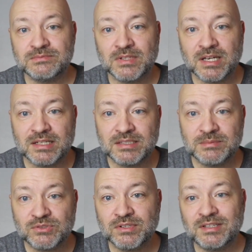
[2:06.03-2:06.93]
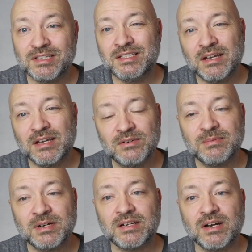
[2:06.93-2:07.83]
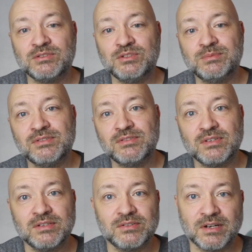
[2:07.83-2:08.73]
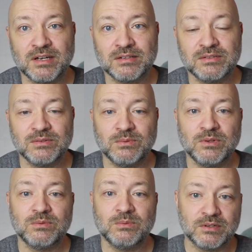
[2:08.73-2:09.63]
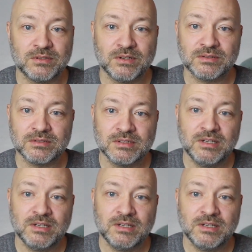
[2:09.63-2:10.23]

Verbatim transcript: God demonstrated that He cared about how humans interact with one another.